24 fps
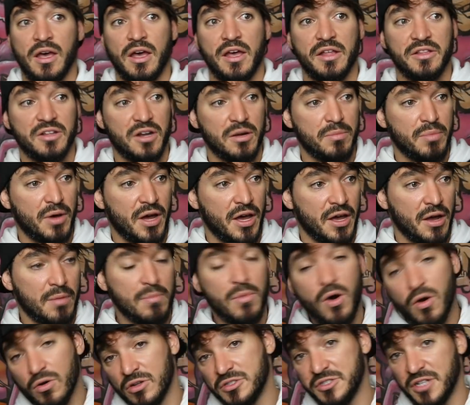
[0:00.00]
Ended up buying a
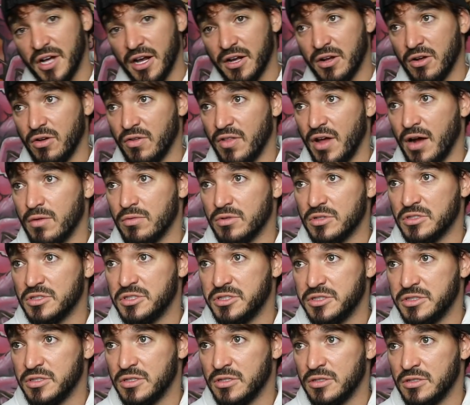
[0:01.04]
motorcycle that
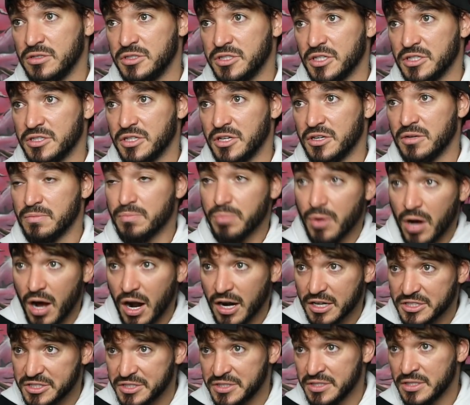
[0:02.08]
was
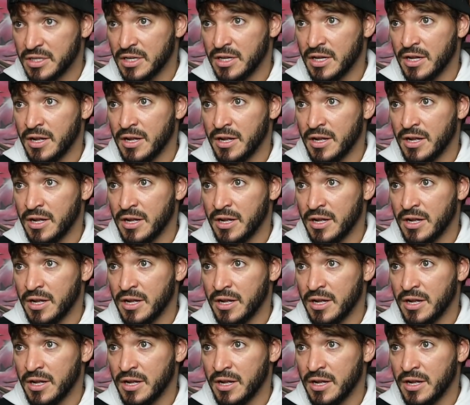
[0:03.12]
$600.